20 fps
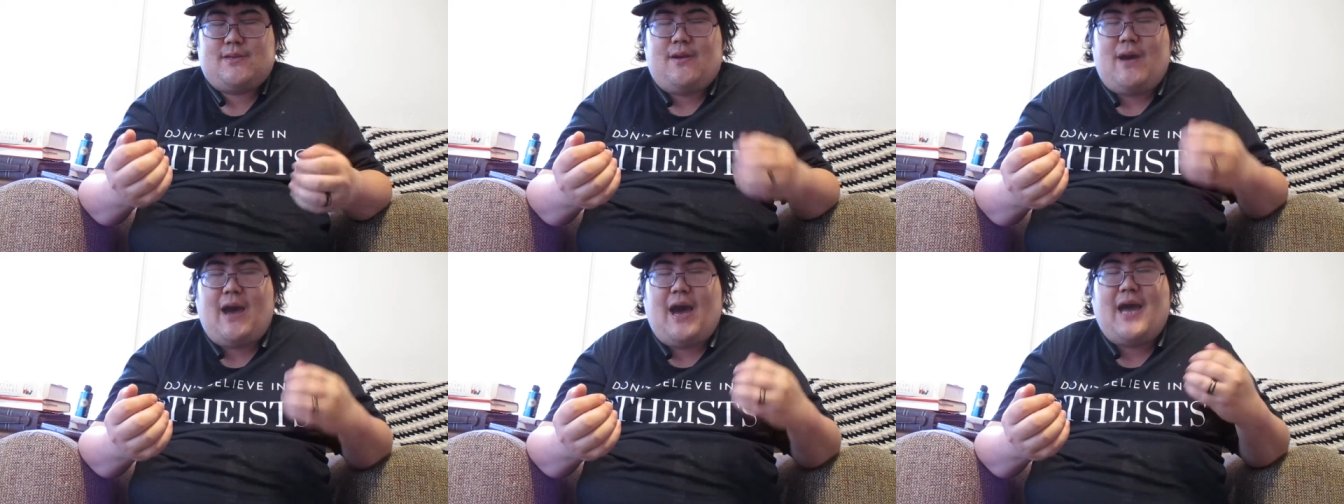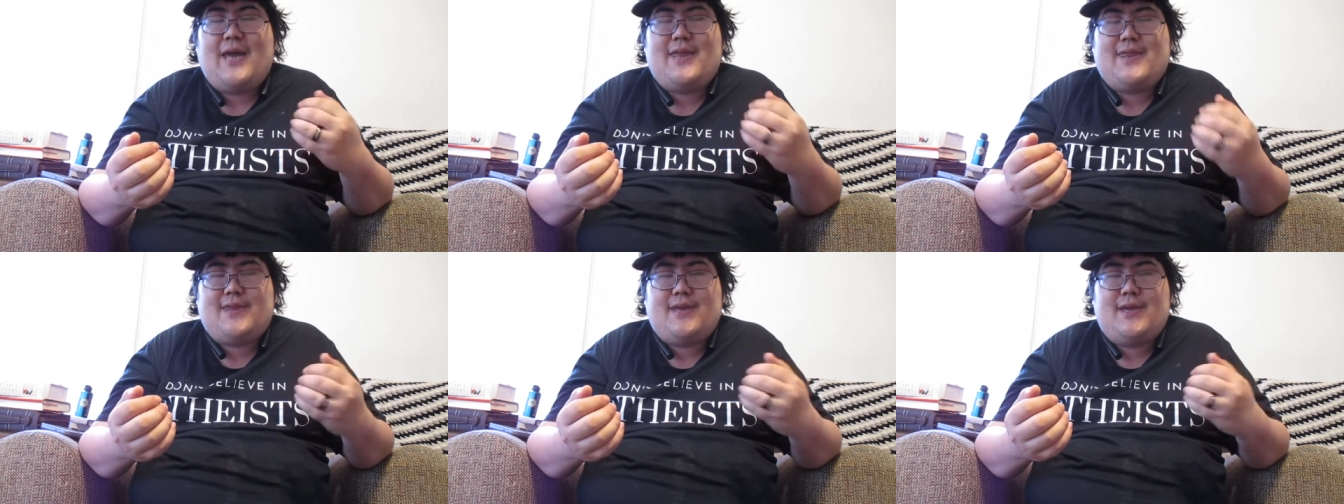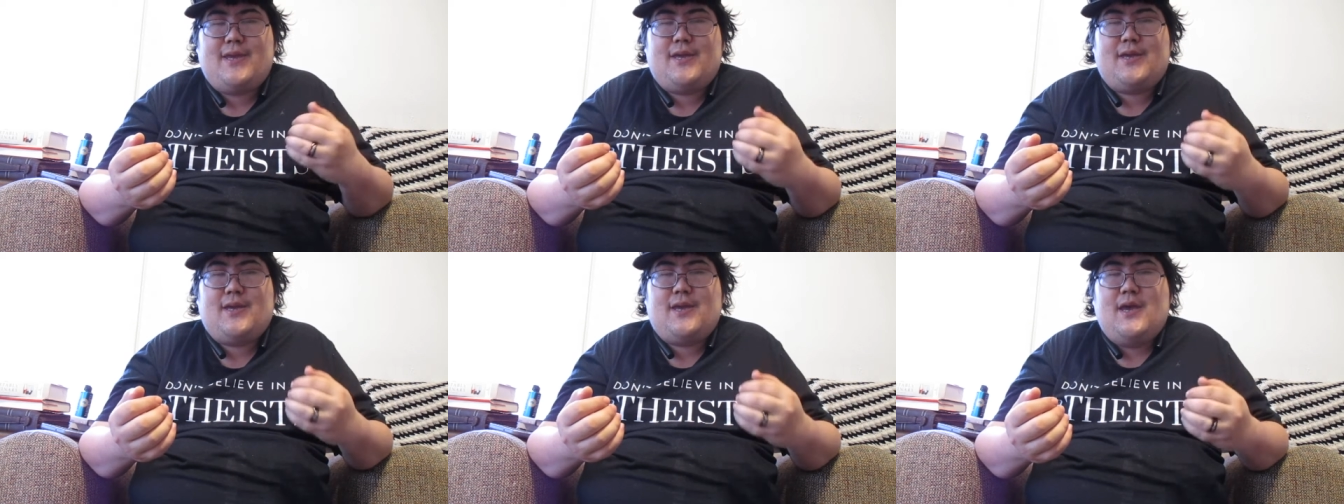No, I
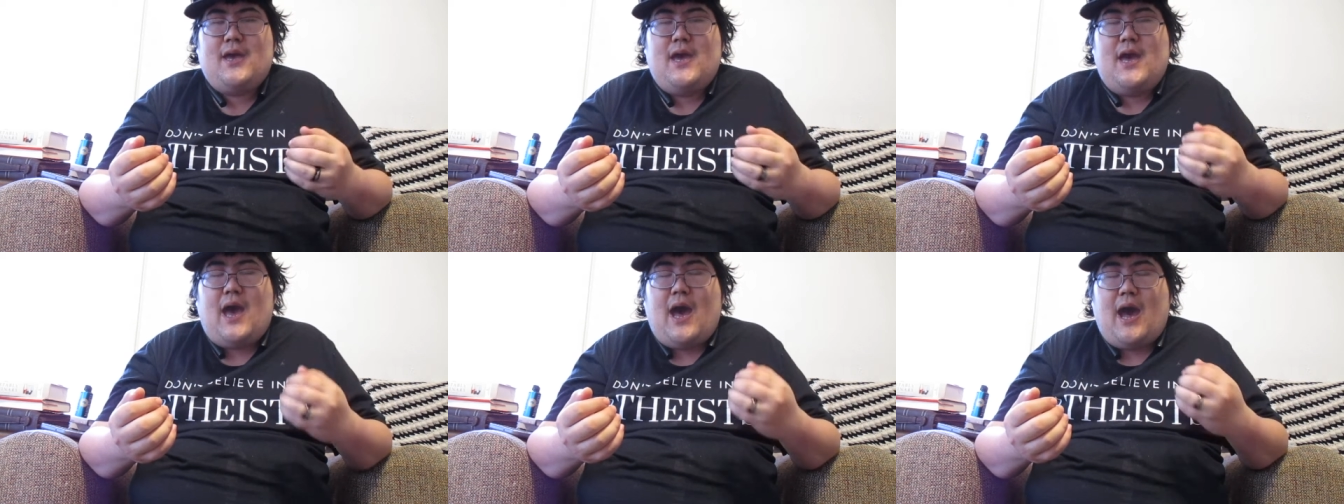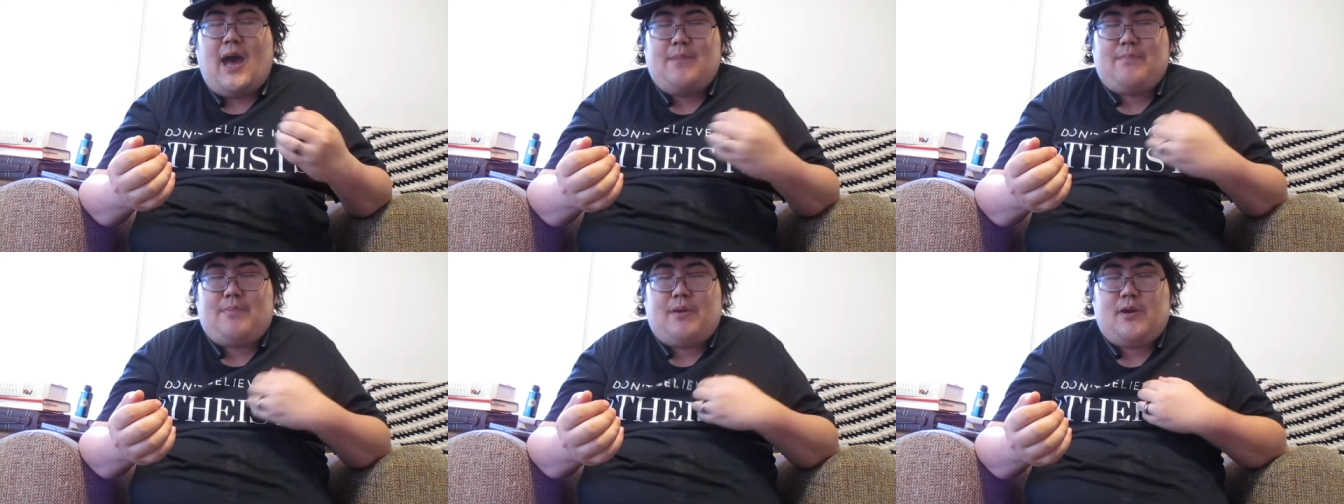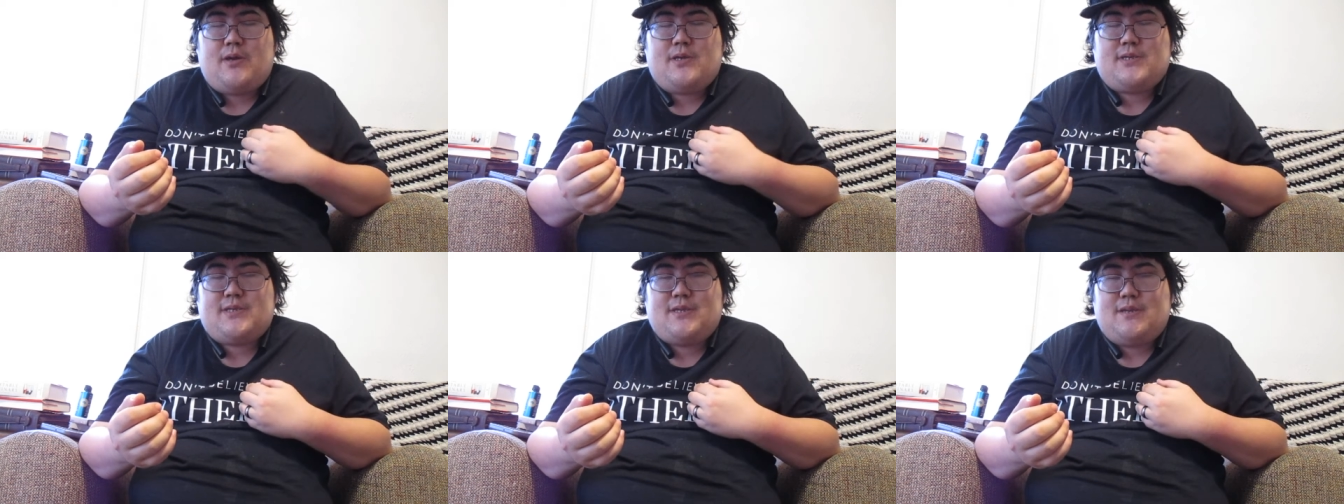
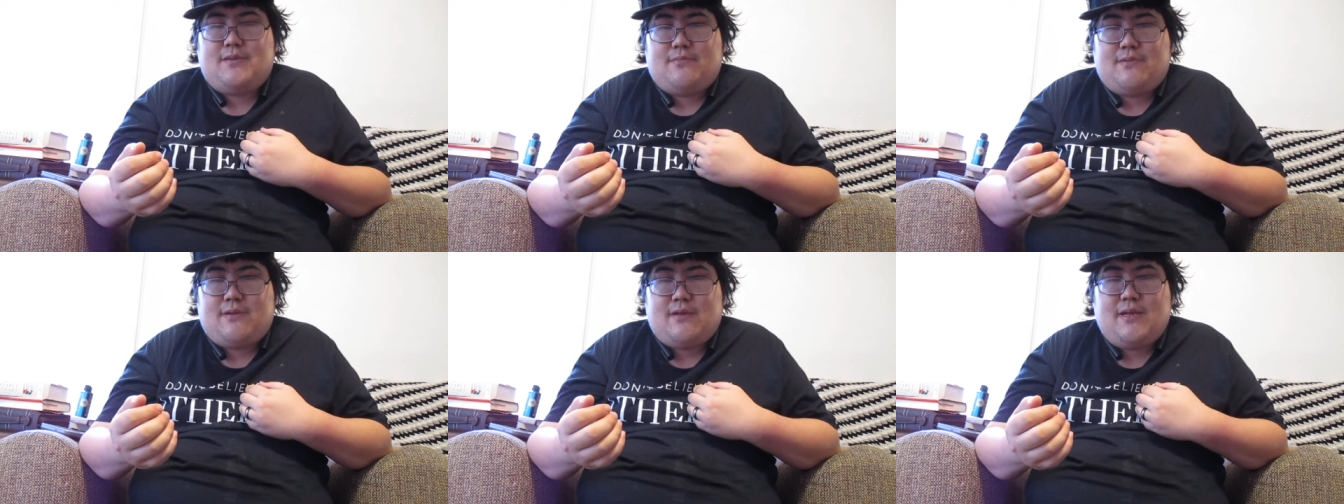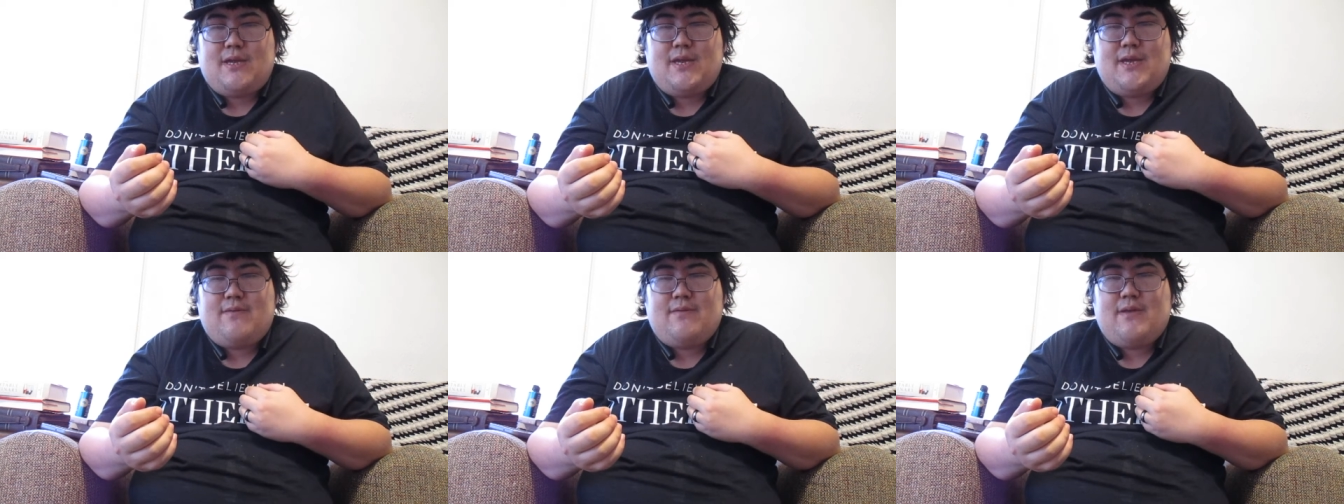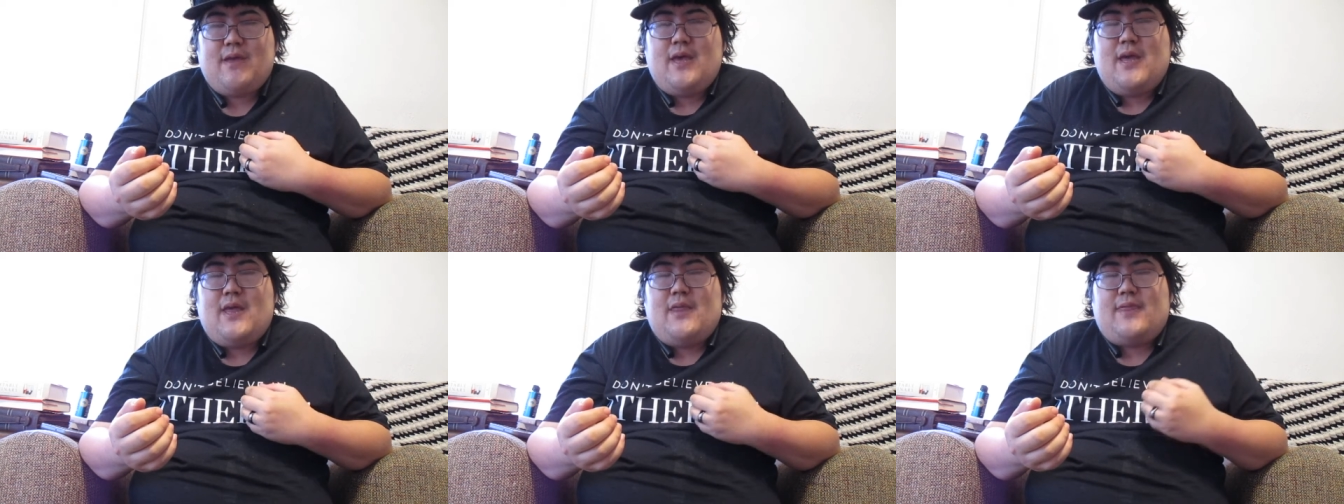personally believe